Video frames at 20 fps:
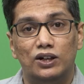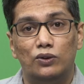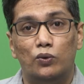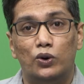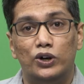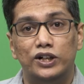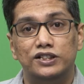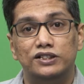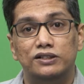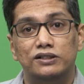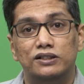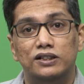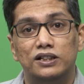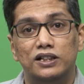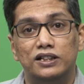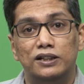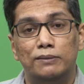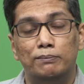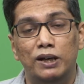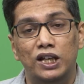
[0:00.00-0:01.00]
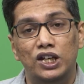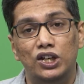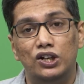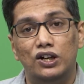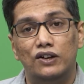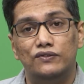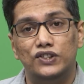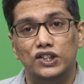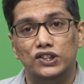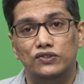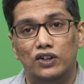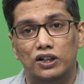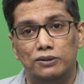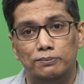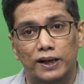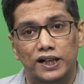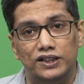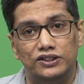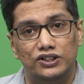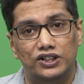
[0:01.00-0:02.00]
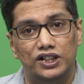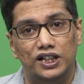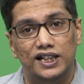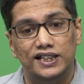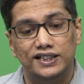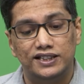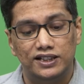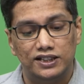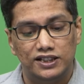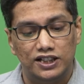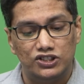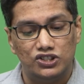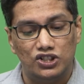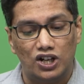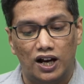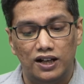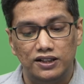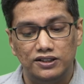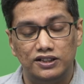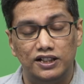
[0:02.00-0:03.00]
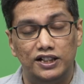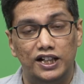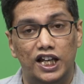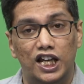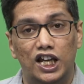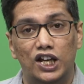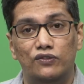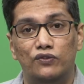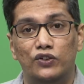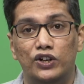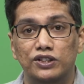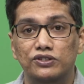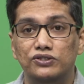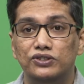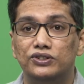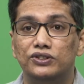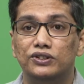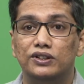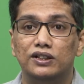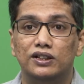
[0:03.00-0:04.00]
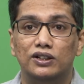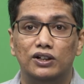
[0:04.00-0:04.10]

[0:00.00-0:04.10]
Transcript: what is the meaning of this 1 by 3 is this the chance that A wins